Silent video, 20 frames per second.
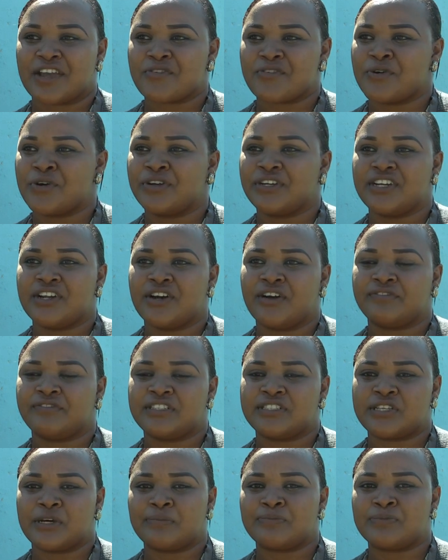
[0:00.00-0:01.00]
rounding off
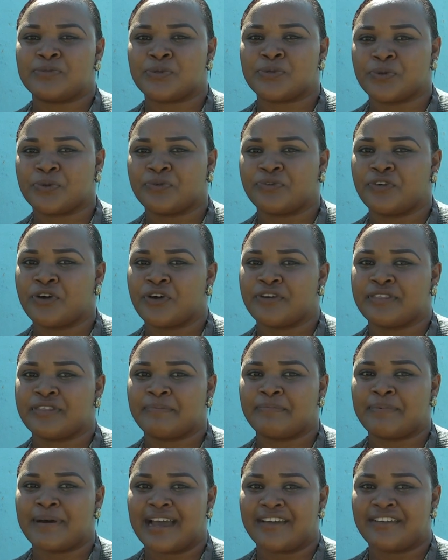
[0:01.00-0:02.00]
the top two for the
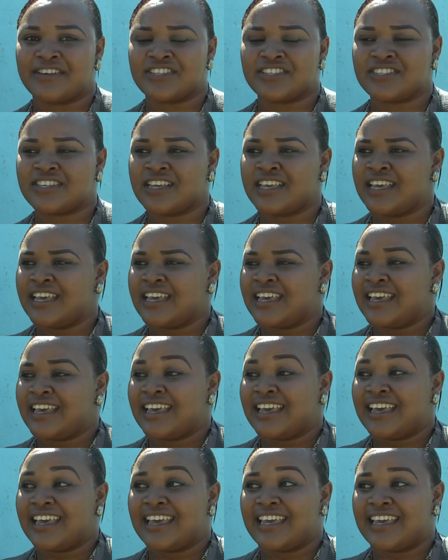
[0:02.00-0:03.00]
parish.
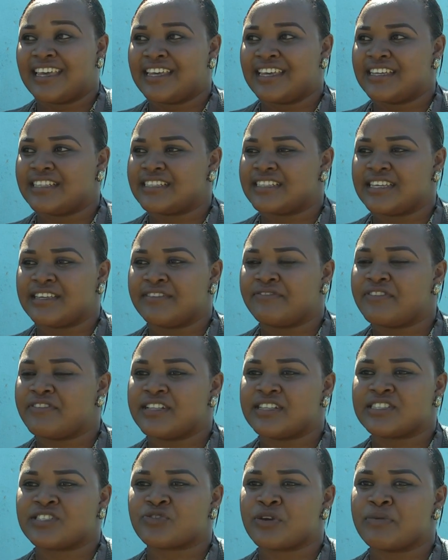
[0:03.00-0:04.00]
It, it
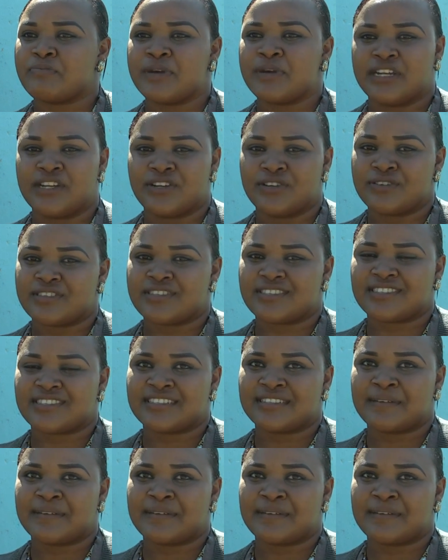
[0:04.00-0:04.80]
feels tremendous.